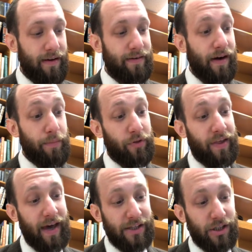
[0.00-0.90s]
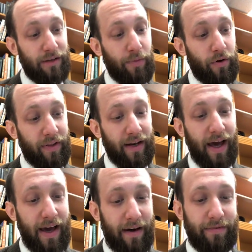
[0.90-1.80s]
V'amotzi kesher mochsin
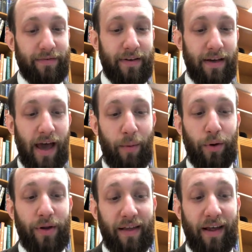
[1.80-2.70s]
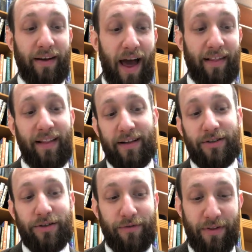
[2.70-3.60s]
chayav. And one who takes out a tax
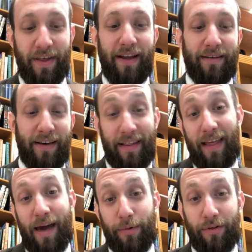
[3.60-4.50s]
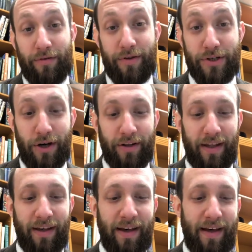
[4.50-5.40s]
collector's receipt is liable. So
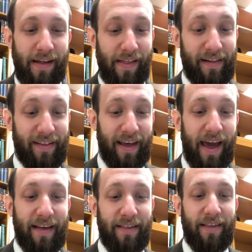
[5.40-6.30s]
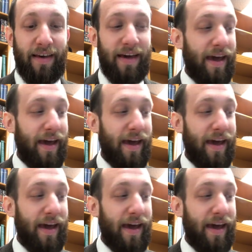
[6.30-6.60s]
surely that's the case.